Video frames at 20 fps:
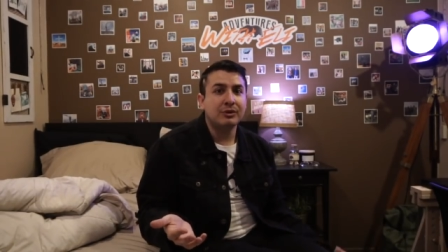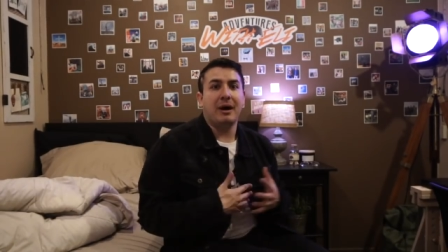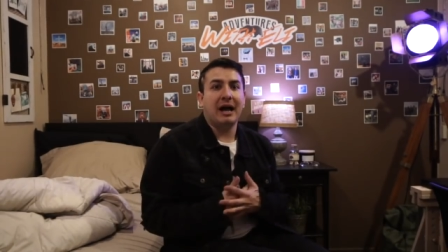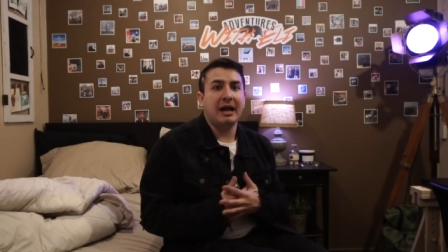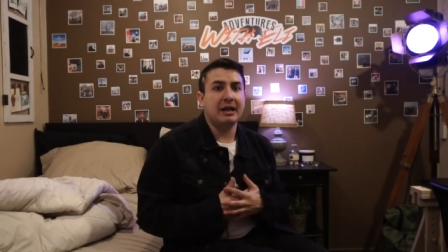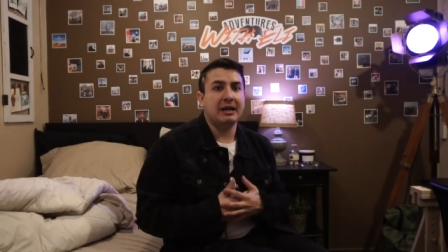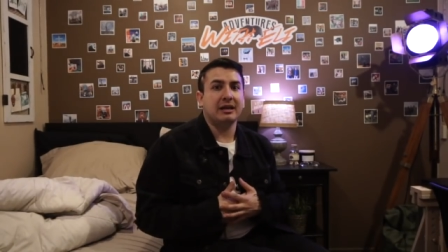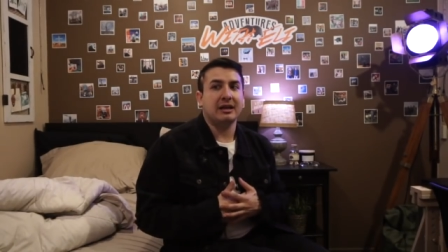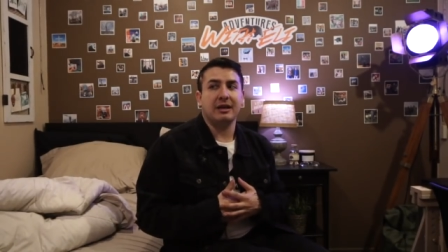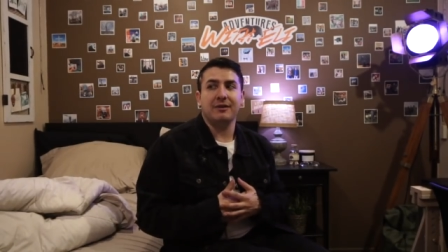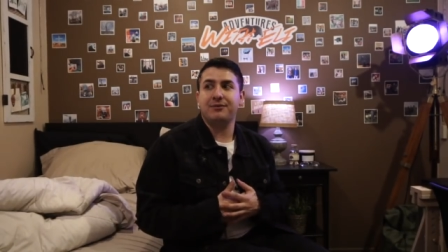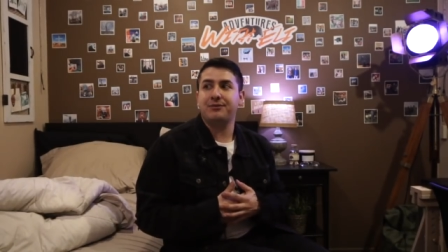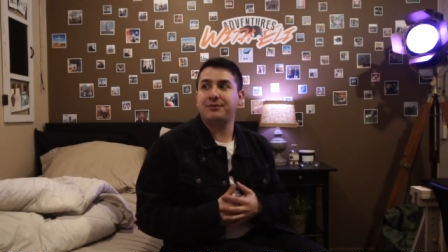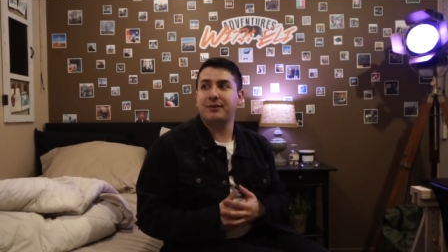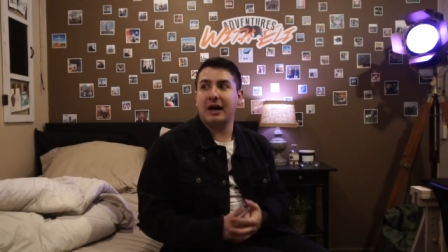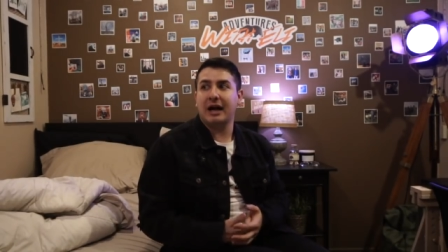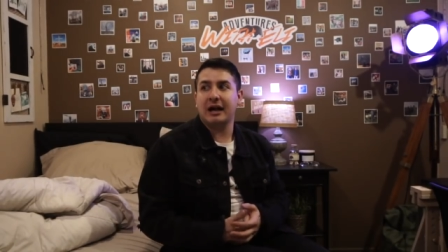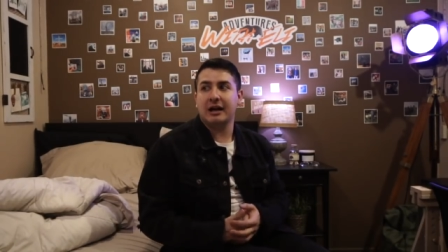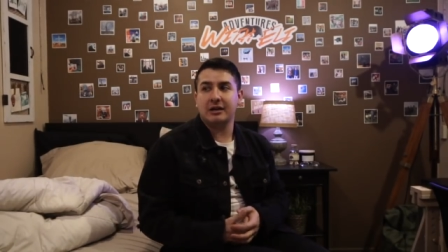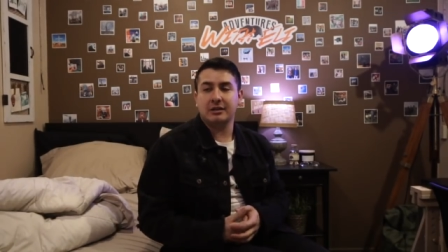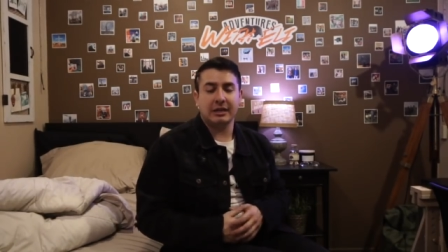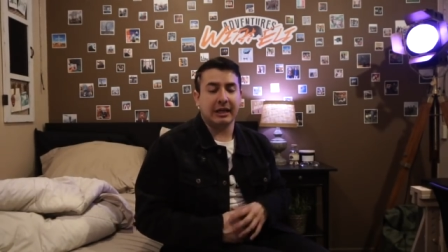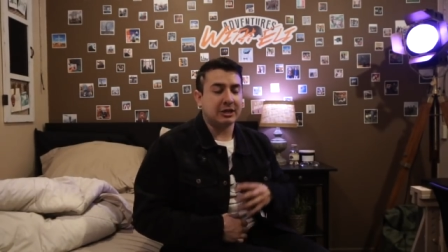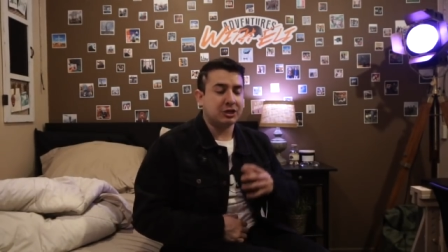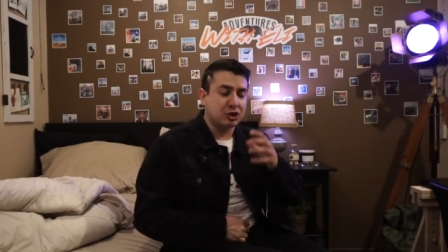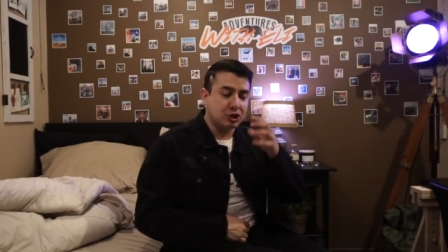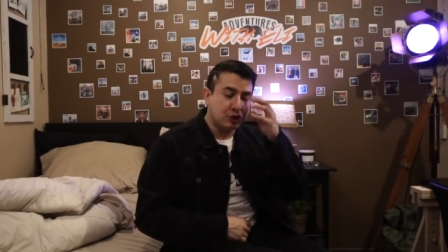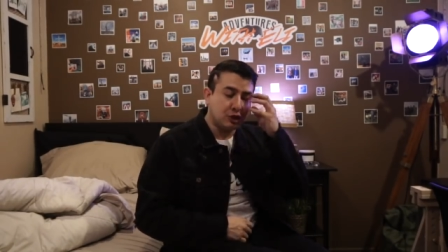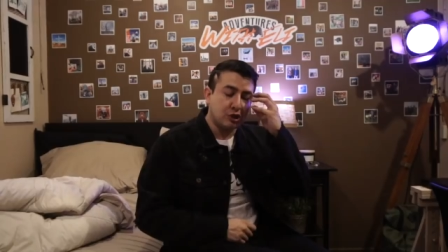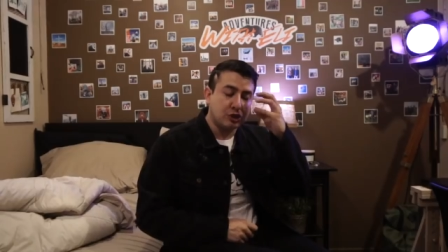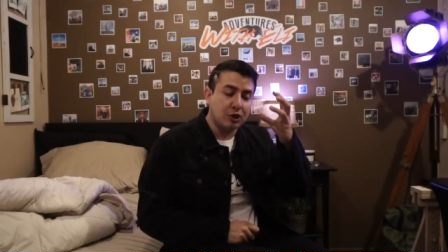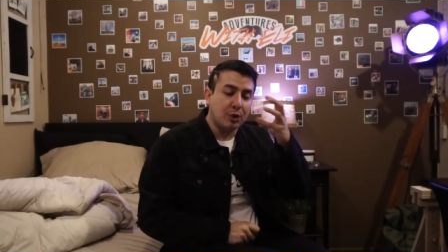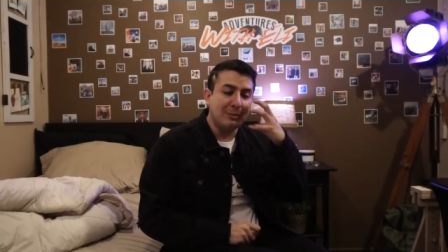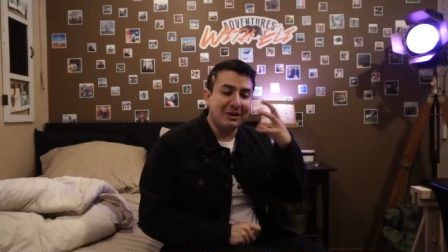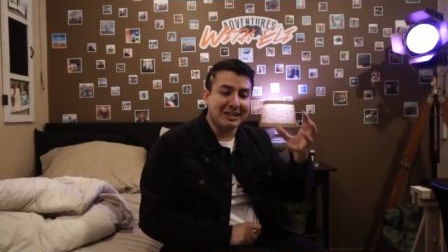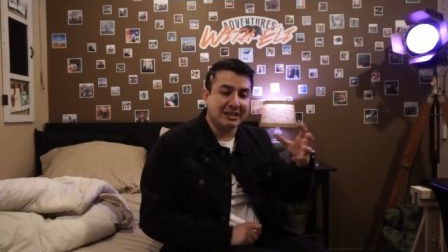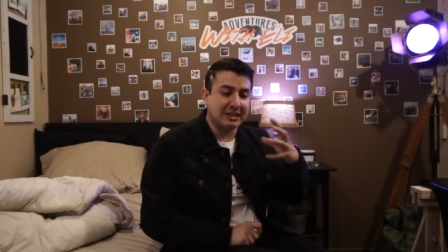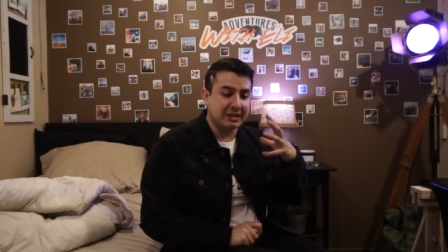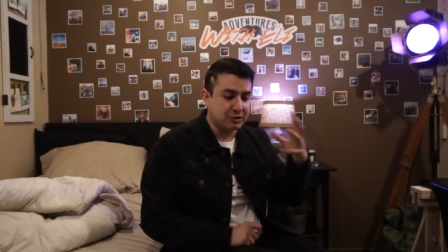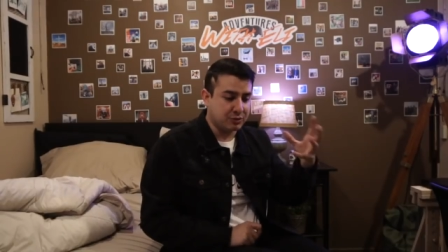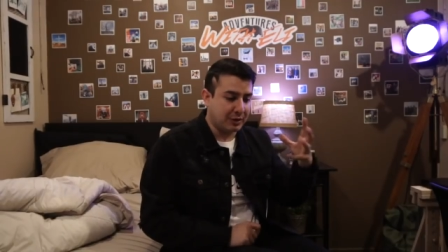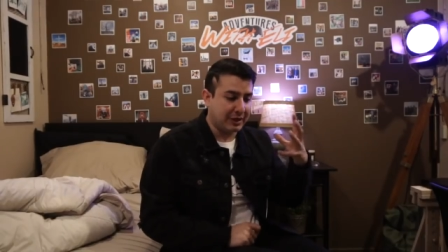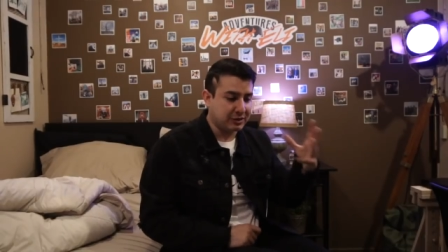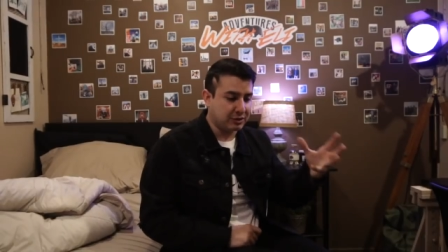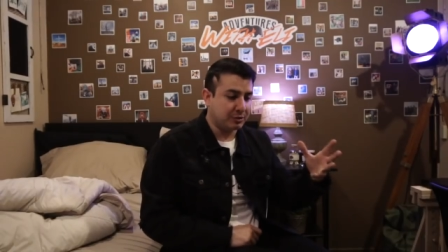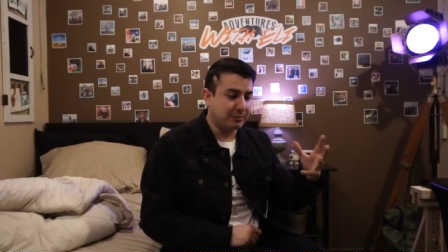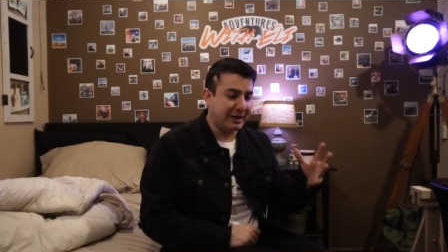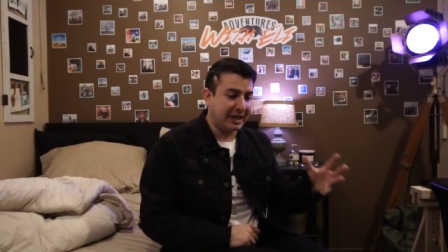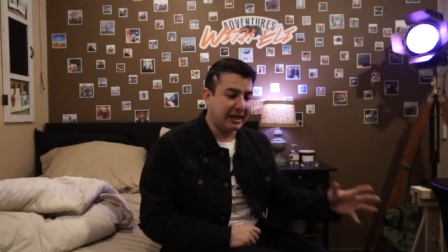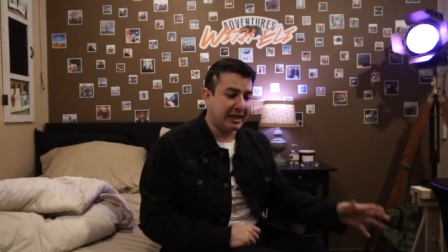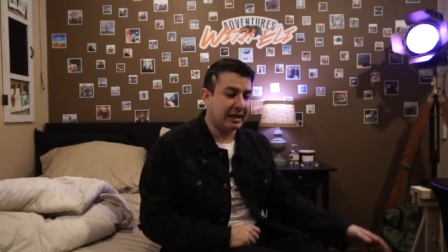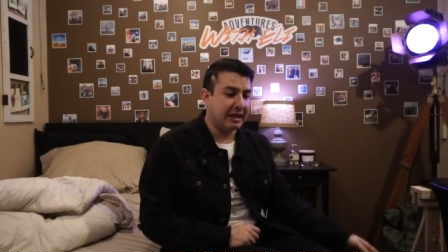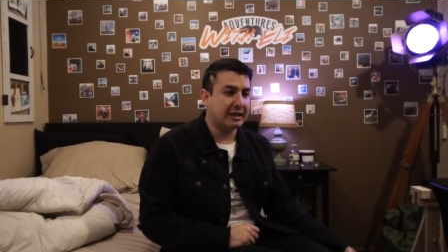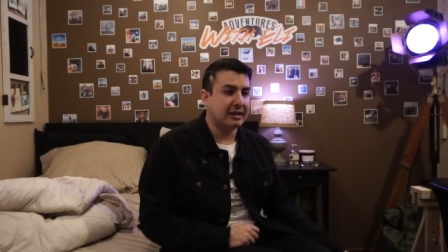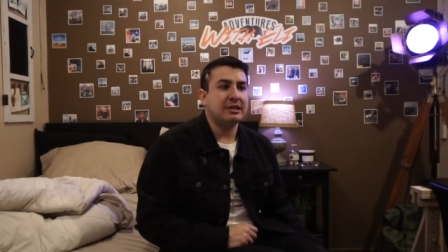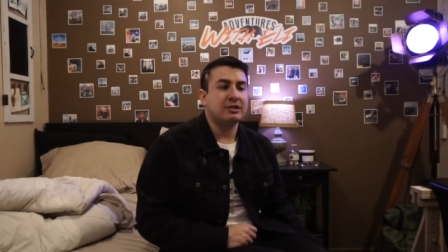Am I gonna get fired? Like, just so many things ran through my head.